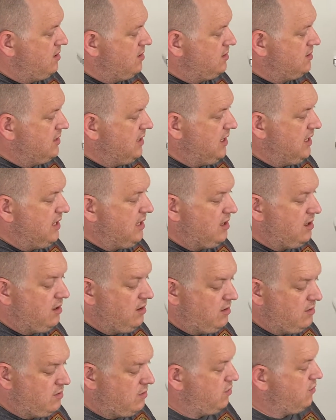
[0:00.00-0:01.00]
to here,
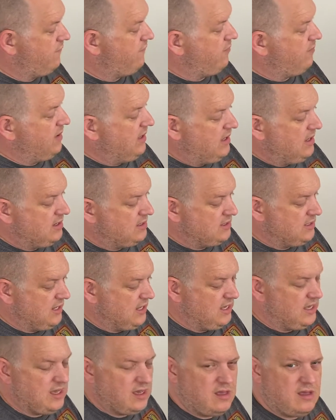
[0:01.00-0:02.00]
or from here to
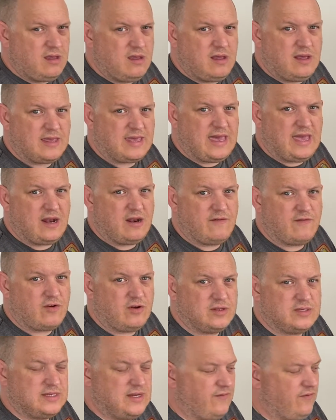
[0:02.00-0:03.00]
here, again I've got
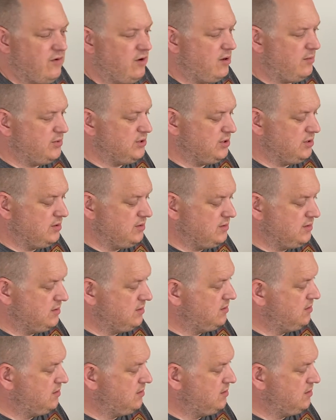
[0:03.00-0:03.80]
several options.